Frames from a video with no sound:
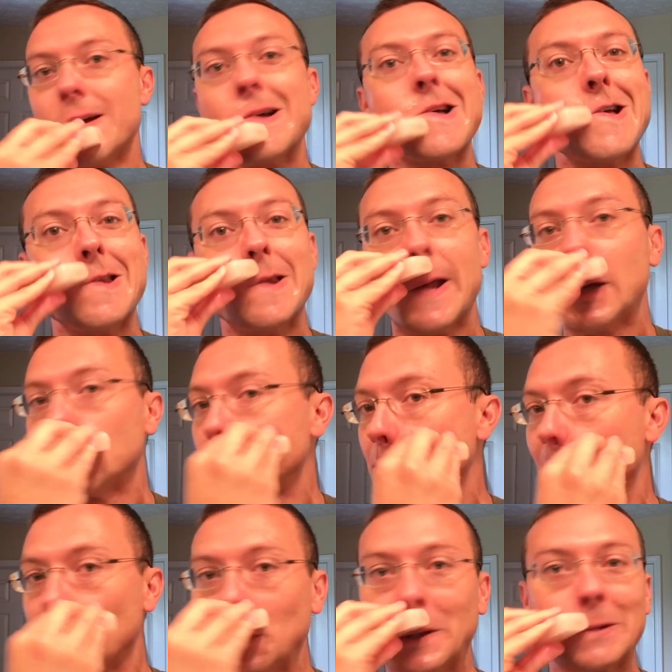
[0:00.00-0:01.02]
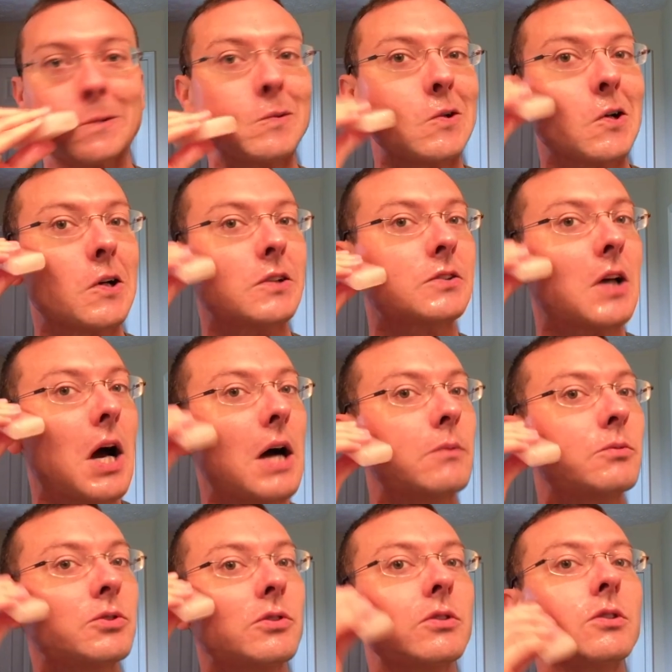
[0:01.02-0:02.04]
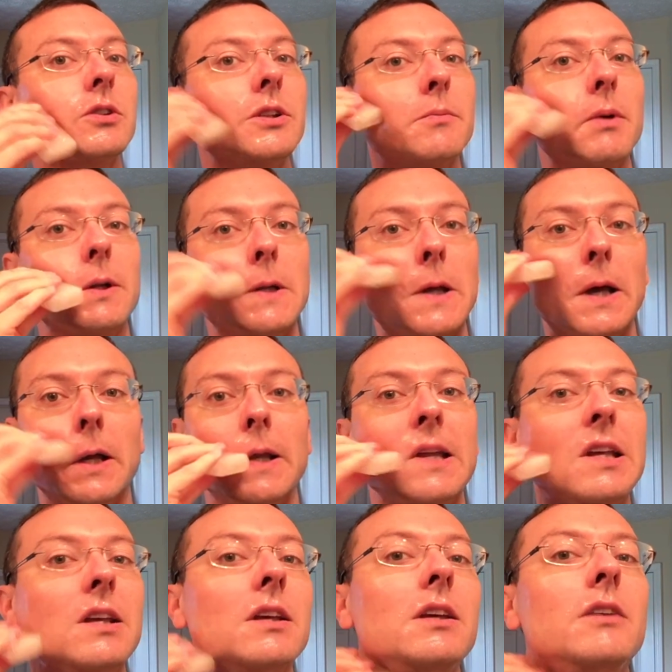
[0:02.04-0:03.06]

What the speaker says: And that's more or less because I'm still learning my technique.